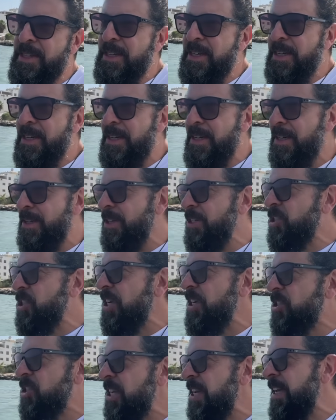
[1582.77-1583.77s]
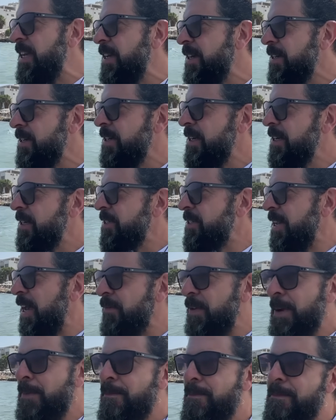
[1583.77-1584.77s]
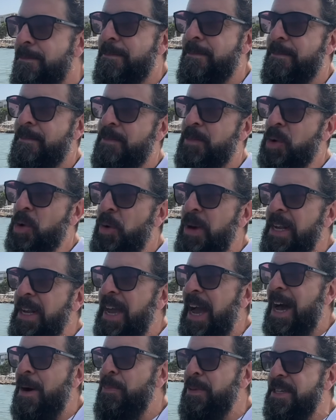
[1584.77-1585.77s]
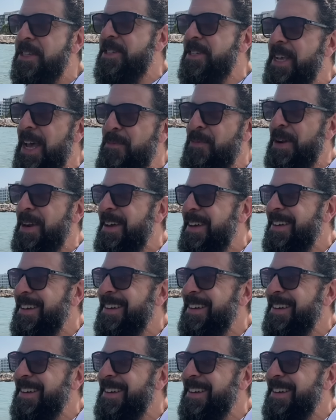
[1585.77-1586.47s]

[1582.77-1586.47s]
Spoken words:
the GG7, the Green Goblin 7.